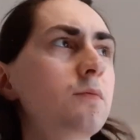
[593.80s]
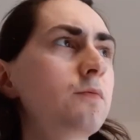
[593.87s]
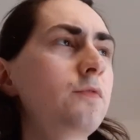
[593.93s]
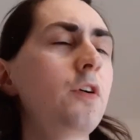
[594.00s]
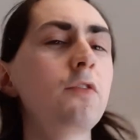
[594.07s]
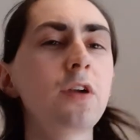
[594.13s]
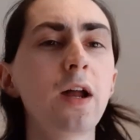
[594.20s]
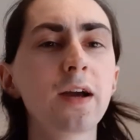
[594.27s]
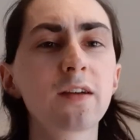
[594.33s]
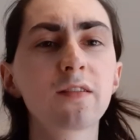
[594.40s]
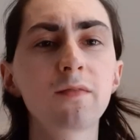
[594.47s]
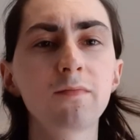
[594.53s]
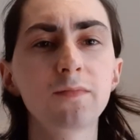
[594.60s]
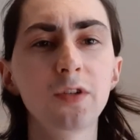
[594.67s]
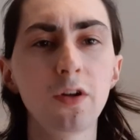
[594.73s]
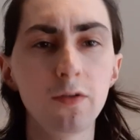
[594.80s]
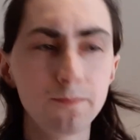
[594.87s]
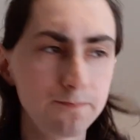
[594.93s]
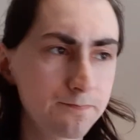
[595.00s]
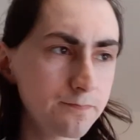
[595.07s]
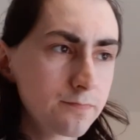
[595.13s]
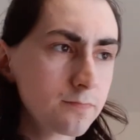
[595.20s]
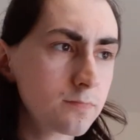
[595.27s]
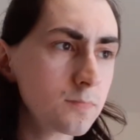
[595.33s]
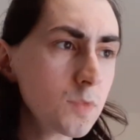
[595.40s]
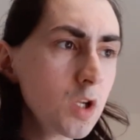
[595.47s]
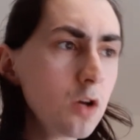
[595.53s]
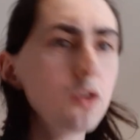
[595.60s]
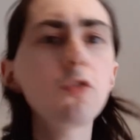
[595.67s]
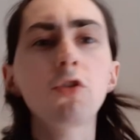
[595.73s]
very like
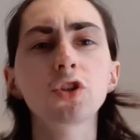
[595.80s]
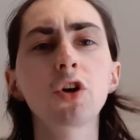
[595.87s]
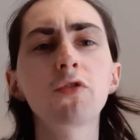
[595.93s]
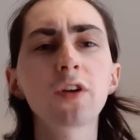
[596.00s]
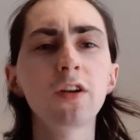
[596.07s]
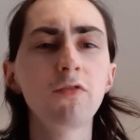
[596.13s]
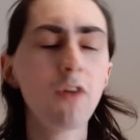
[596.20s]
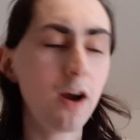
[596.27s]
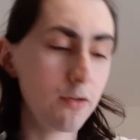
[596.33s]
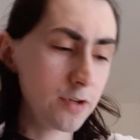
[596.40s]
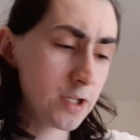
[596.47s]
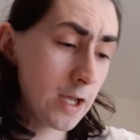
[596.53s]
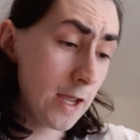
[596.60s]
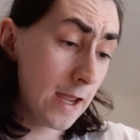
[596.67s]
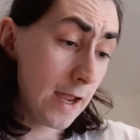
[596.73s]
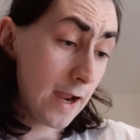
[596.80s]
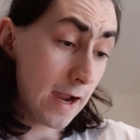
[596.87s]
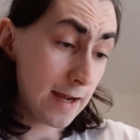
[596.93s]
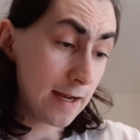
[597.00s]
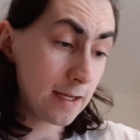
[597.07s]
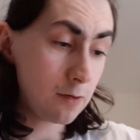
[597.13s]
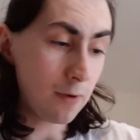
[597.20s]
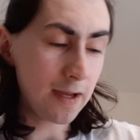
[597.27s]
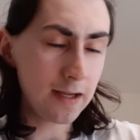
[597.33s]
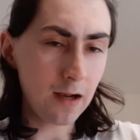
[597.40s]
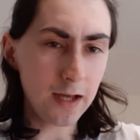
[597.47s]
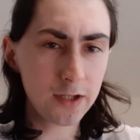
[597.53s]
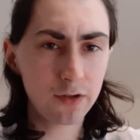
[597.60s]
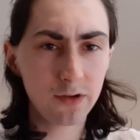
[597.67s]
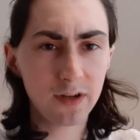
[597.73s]
not joking around, And anyway,
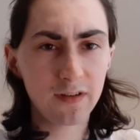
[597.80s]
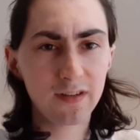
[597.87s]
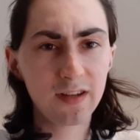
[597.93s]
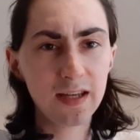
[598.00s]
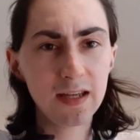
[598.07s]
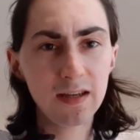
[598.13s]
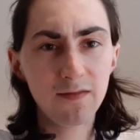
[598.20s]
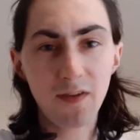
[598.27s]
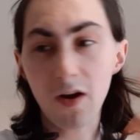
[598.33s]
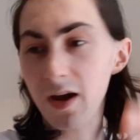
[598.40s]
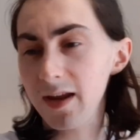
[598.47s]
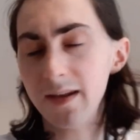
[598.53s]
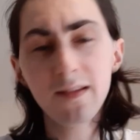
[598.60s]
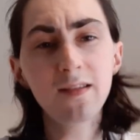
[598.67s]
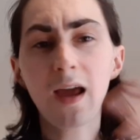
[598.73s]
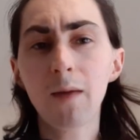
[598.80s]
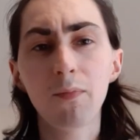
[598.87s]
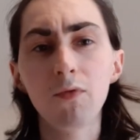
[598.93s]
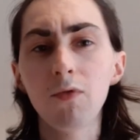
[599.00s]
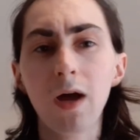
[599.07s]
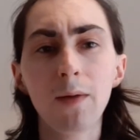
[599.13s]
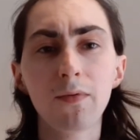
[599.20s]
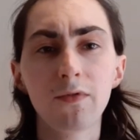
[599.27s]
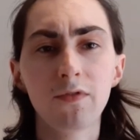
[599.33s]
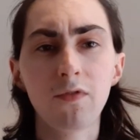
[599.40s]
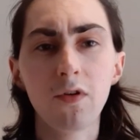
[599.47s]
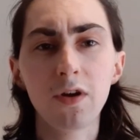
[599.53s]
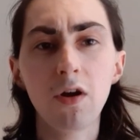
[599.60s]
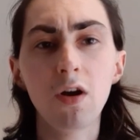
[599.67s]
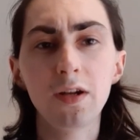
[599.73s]
like you can see very, and this all happens
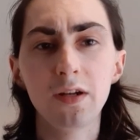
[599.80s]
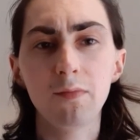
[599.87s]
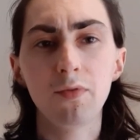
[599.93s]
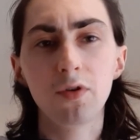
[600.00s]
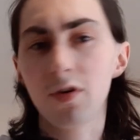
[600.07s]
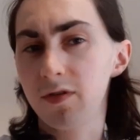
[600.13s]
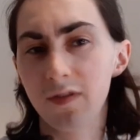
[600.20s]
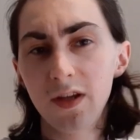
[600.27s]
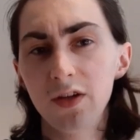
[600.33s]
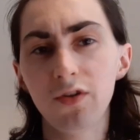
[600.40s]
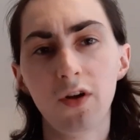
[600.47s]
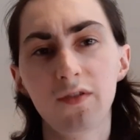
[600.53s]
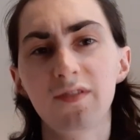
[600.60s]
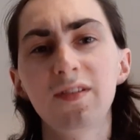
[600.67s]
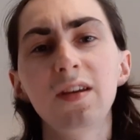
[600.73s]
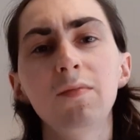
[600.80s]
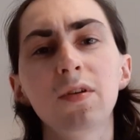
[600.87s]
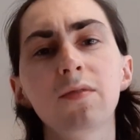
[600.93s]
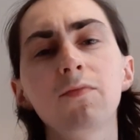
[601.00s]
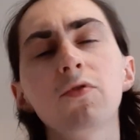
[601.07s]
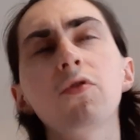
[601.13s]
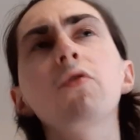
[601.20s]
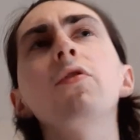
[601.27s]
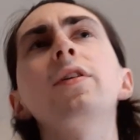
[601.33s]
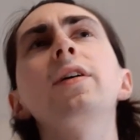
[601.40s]
very early in the book because then you don't see Miss McCraw